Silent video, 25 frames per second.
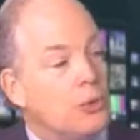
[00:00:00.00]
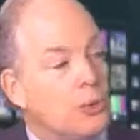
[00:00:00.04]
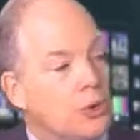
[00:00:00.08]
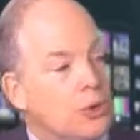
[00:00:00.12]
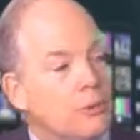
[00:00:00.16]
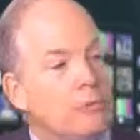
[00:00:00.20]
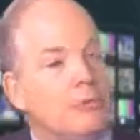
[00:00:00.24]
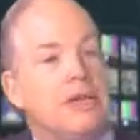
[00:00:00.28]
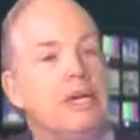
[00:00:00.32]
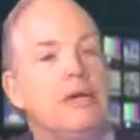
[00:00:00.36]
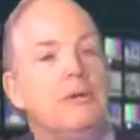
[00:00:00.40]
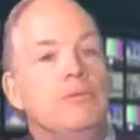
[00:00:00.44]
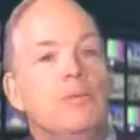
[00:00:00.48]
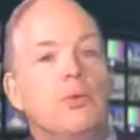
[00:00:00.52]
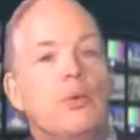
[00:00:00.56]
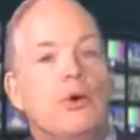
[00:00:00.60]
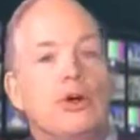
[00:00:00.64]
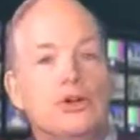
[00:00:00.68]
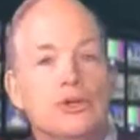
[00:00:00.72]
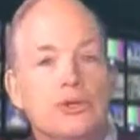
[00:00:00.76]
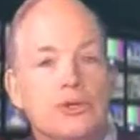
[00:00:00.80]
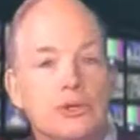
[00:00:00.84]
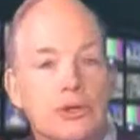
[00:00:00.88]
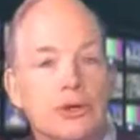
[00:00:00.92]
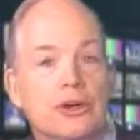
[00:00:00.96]
will be
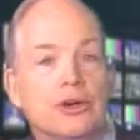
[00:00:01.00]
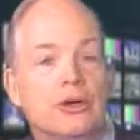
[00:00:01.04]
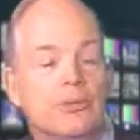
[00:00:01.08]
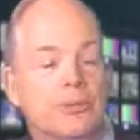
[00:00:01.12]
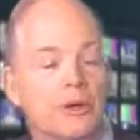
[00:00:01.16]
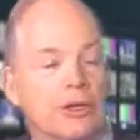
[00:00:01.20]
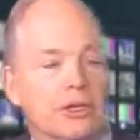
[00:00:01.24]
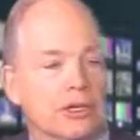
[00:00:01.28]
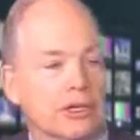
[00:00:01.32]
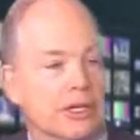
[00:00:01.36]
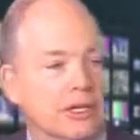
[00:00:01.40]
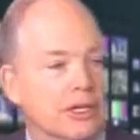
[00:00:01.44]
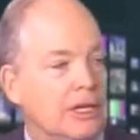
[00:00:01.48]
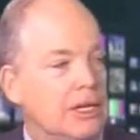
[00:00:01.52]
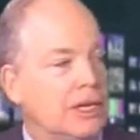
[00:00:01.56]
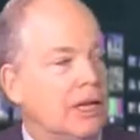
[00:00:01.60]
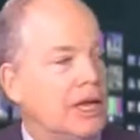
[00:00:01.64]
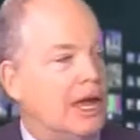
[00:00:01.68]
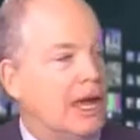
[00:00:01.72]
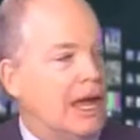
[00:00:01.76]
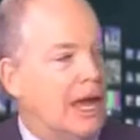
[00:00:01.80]
more durable